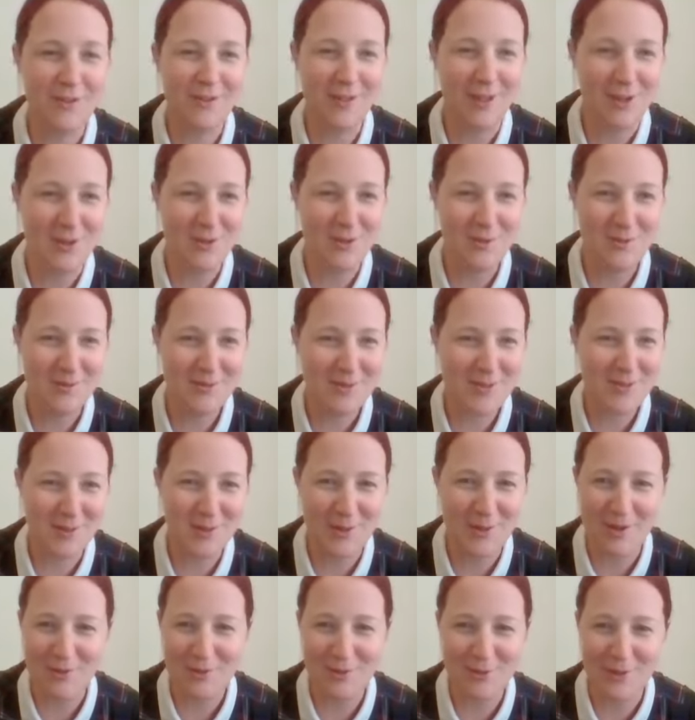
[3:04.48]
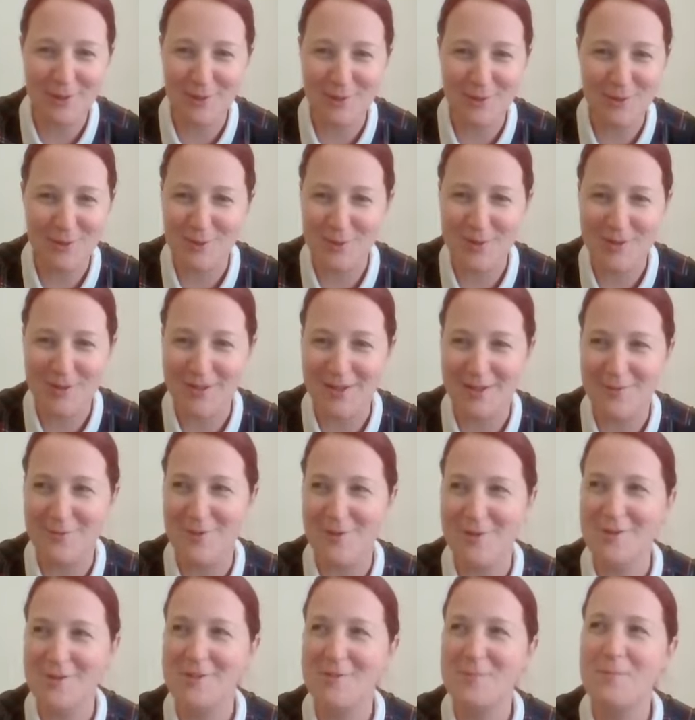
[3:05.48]
now, so not everyone will know where that
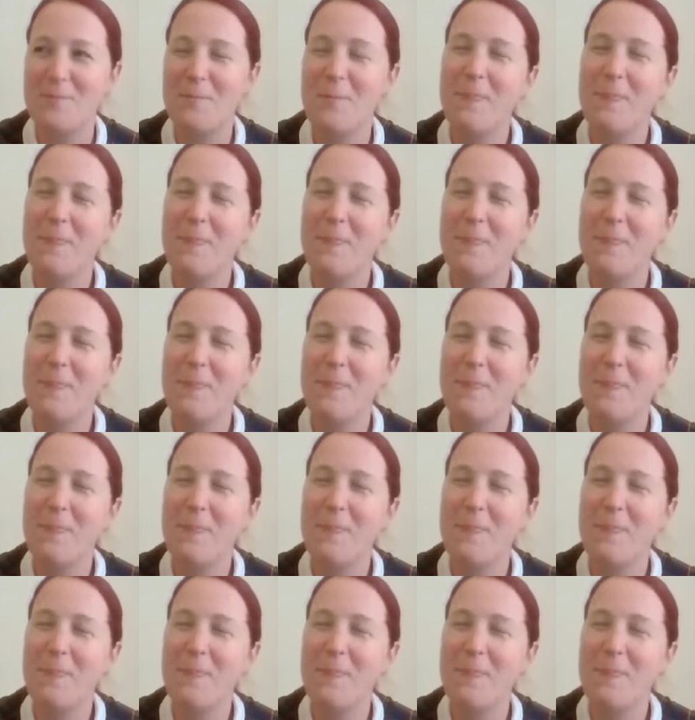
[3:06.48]
was.